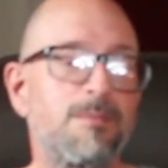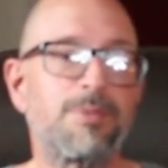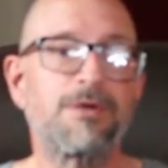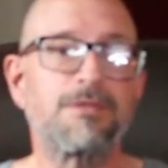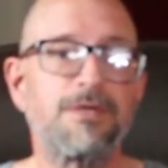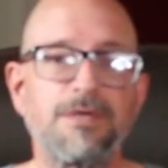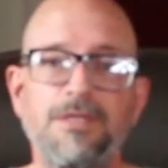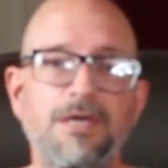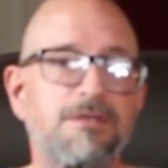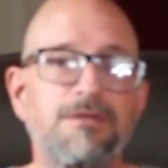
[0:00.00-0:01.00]
apparently
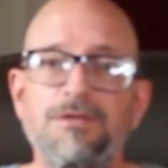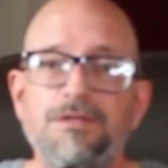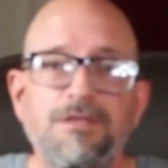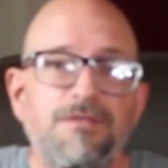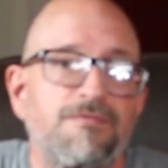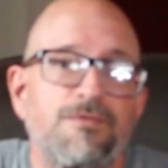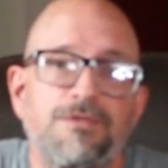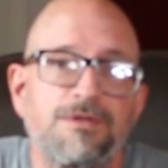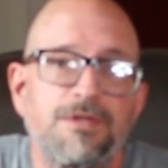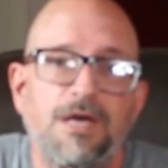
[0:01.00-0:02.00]
that's just like the 4th
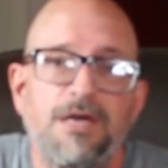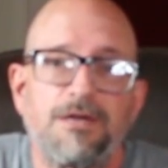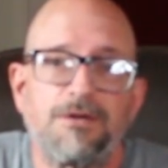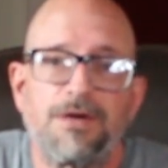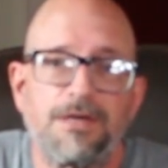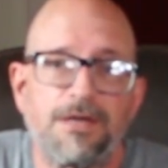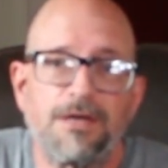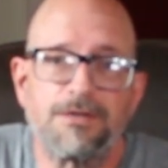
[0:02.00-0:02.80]
of July here, I guess.